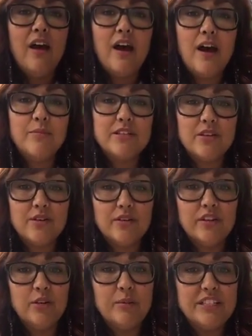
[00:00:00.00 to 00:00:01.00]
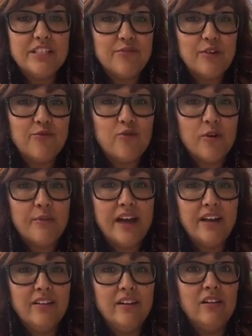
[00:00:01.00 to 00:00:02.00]
It's a little bit different
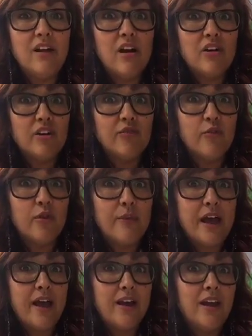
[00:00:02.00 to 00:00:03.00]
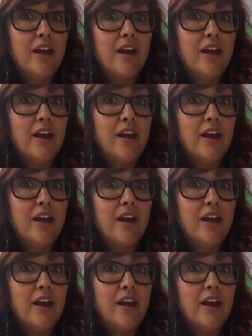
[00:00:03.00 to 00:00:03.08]
format, a little longer format.